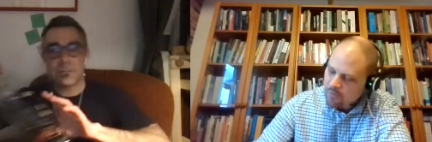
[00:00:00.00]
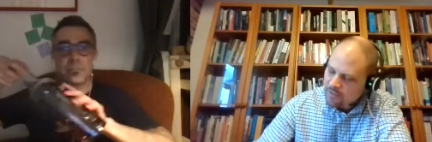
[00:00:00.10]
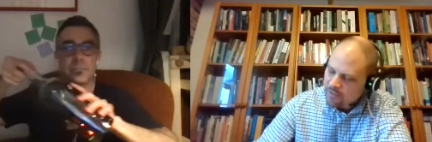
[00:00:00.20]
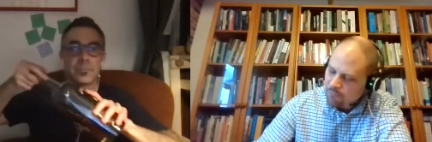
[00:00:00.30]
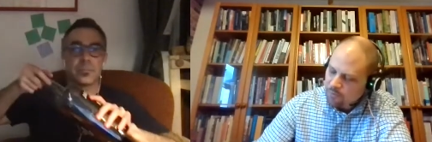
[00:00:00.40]

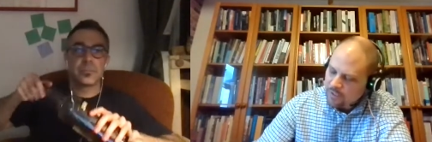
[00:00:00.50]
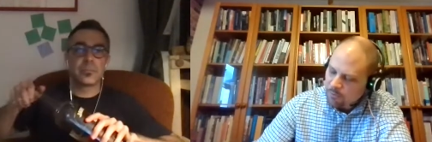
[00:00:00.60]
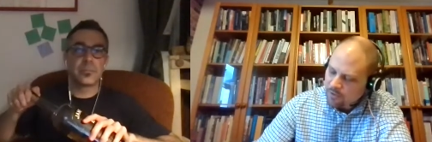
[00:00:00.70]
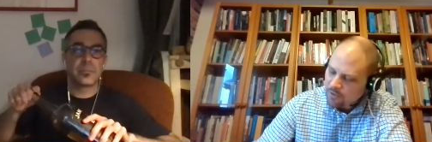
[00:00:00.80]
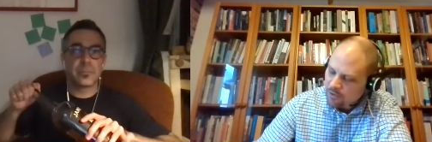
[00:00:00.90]
Speaker 1: we, if
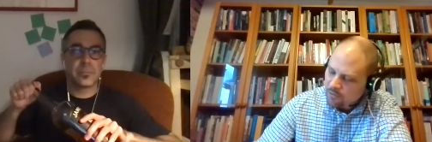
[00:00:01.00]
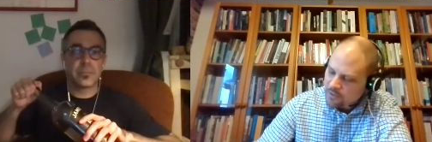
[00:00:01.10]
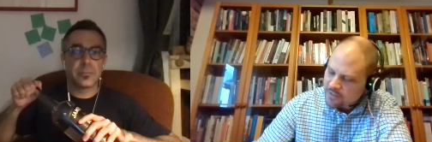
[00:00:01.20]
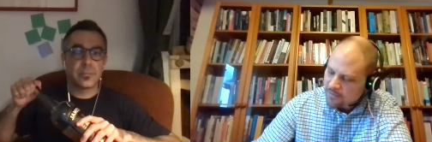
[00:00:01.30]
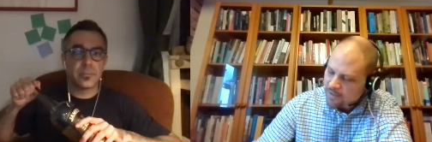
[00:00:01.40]
we return
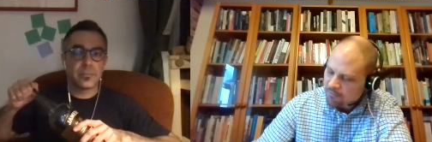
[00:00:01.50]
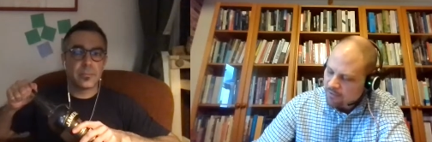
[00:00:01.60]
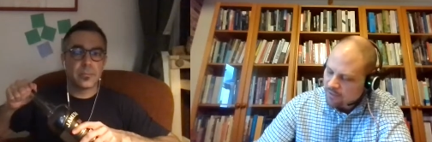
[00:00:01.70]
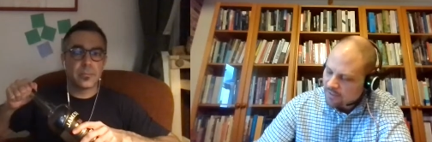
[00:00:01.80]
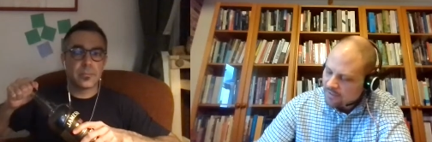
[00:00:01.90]
to the South
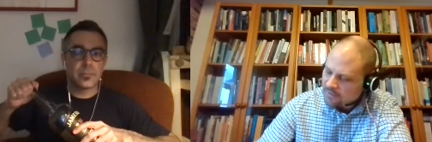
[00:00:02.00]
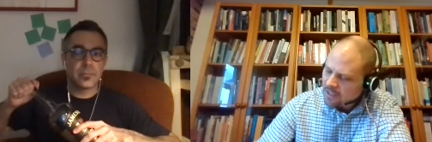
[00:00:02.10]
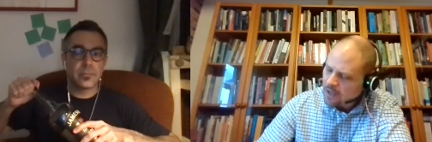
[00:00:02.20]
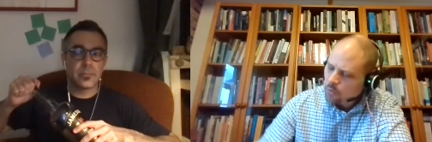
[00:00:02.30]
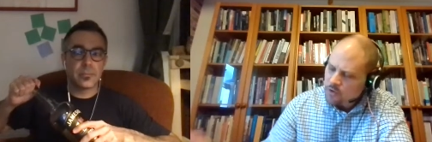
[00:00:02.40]
Africa
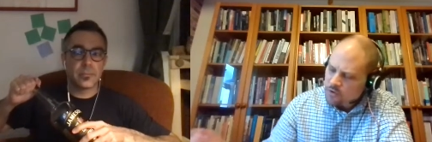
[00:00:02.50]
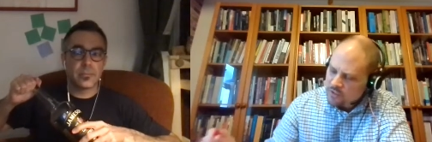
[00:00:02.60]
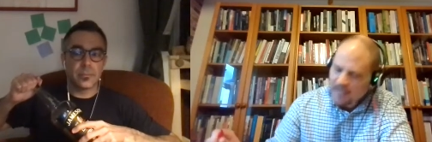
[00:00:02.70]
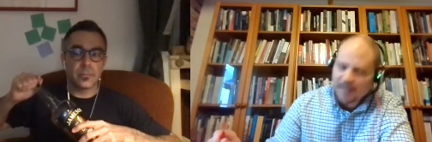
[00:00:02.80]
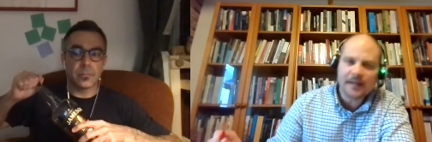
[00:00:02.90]
case, would
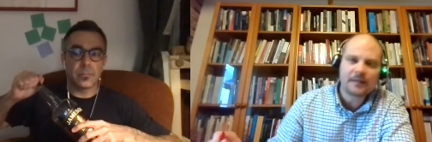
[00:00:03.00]
you say mm.